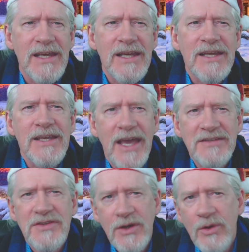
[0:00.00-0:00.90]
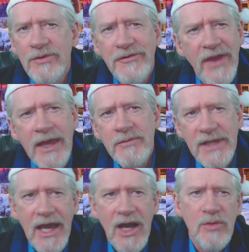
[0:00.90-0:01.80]
Yes, the old
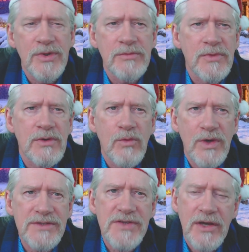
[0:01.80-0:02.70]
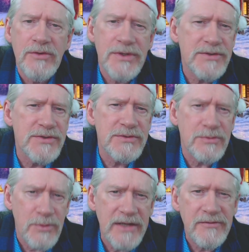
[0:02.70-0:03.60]
family album once held its
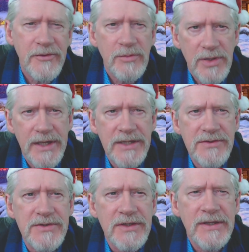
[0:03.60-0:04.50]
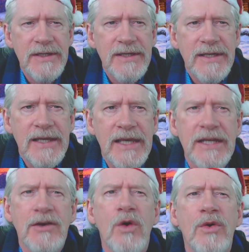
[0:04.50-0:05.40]
rightful place
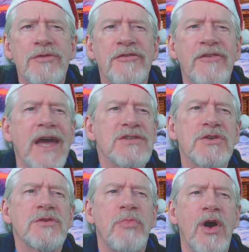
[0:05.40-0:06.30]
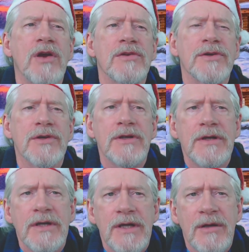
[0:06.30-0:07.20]
in an old fashioned parlor
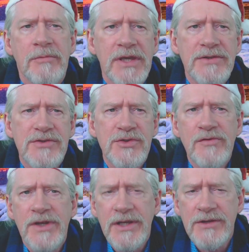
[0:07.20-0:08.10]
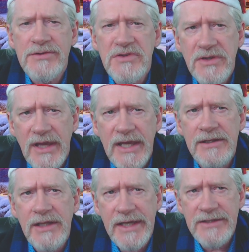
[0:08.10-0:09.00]
amid souvenirs
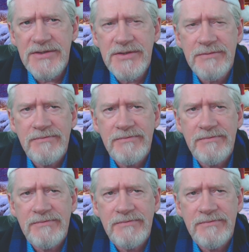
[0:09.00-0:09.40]
and lace.